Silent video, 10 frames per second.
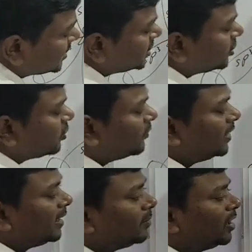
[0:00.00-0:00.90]
is the
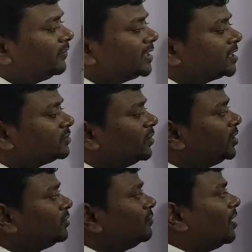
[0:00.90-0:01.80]
covalent bond which is
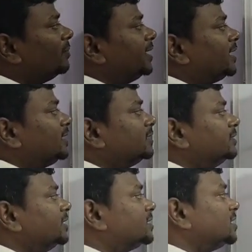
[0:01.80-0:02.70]
going to form here,
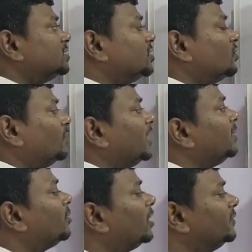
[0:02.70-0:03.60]
this is the
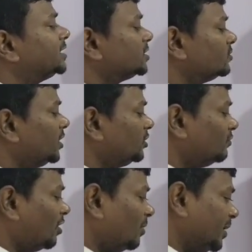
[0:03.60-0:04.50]
covalent bond which is going
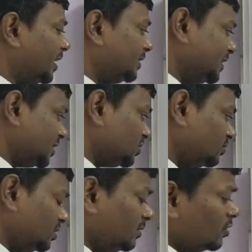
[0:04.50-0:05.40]
to form here, this is
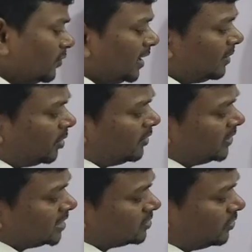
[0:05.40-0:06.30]
the covalent
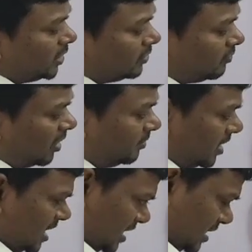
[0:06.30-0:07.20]
bond which is going to form
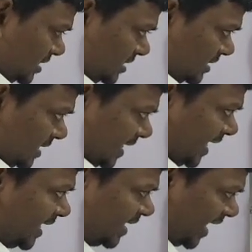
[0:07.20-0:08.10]

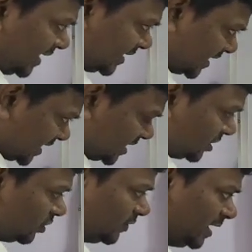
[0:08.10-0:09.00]
here, and this is
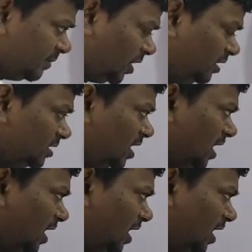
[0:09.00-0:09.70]
the covalent bond